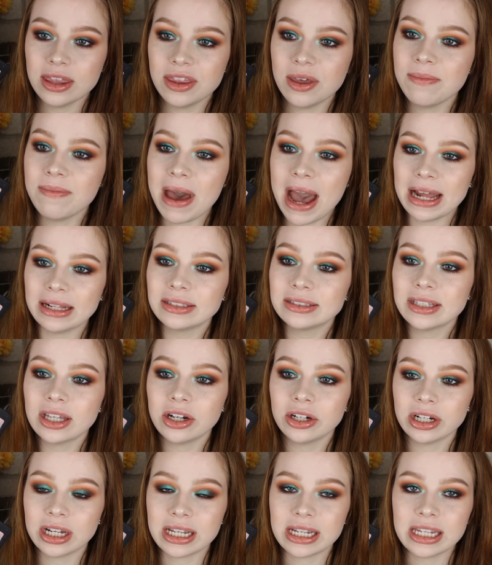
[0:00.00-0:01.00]
The mattes
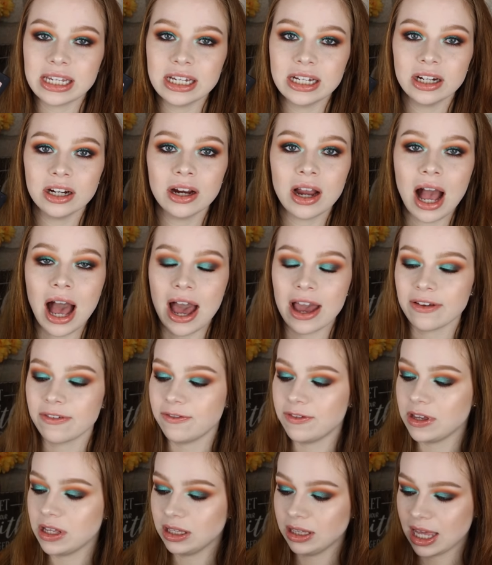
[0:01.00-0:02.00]
that are in here, I
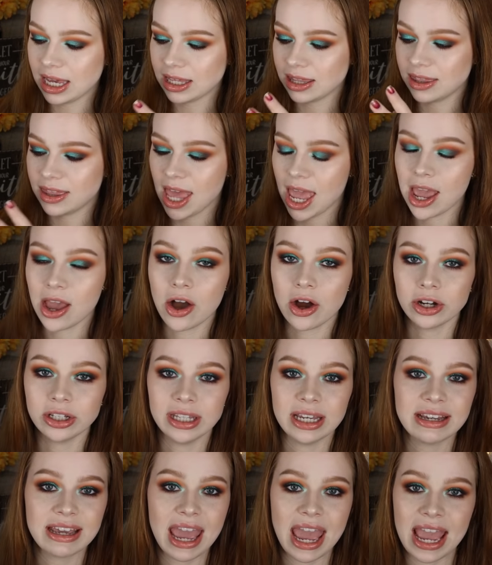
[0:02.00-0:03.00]
feel like they are
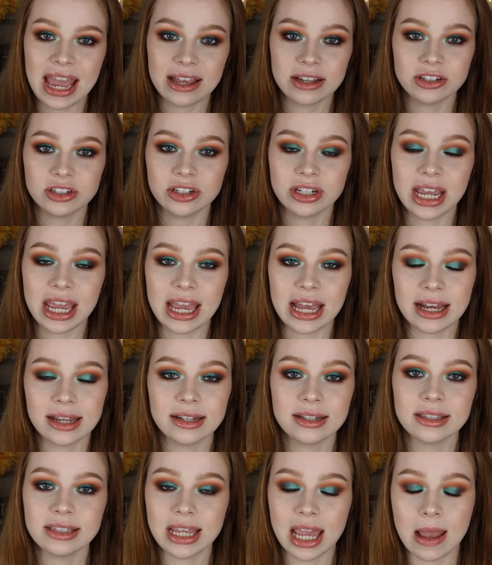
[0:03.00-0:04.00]
like hand on
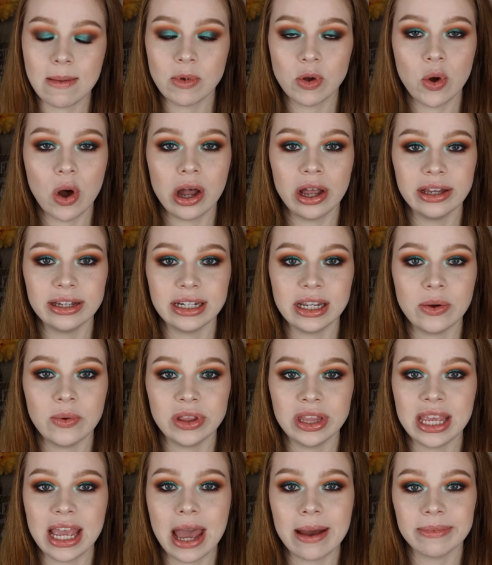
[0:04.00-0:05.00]
hand, same quality
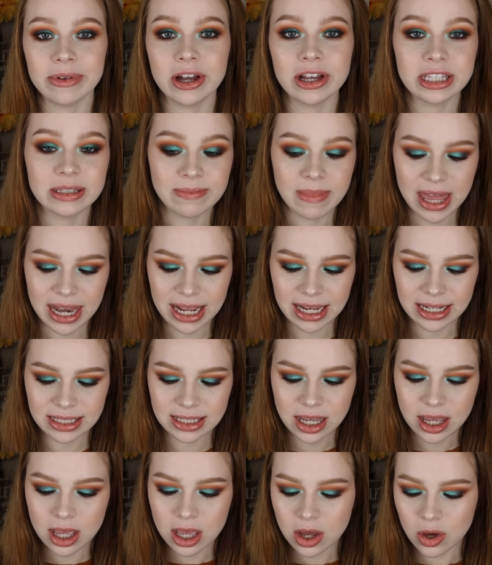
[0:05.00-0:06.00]
with the Emme
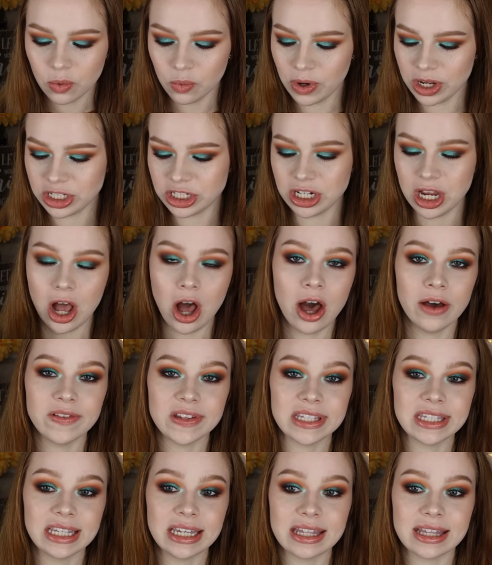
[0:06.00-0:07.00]
Cosmetics, which
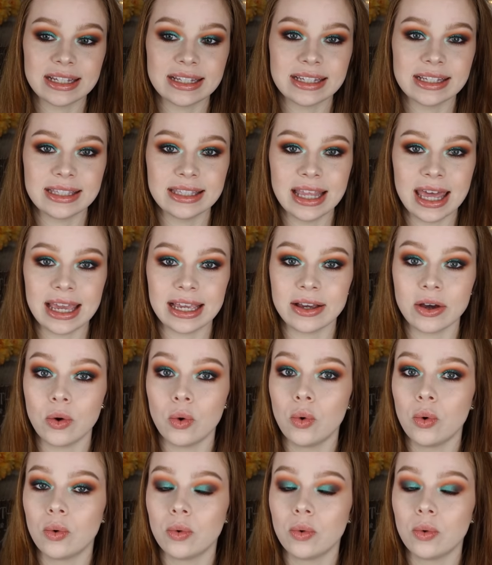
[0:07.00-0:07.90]
obviously this is like